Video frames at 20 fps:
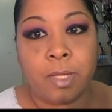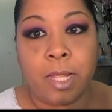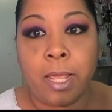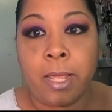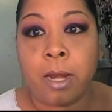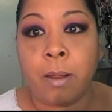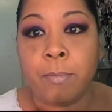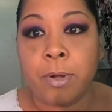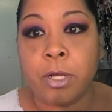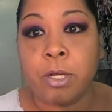
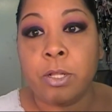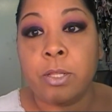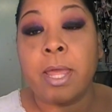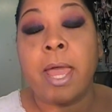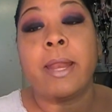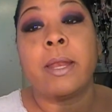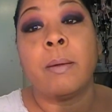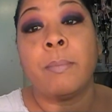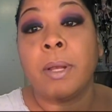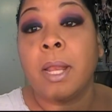And I'm gonna do
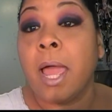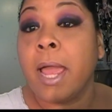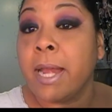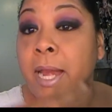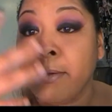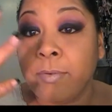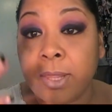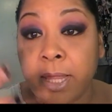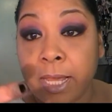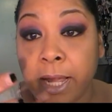that and I'm gonna line
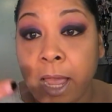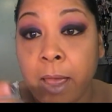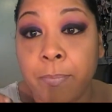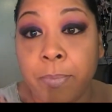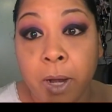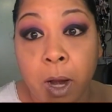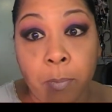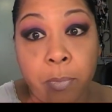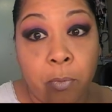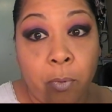everything up and I'll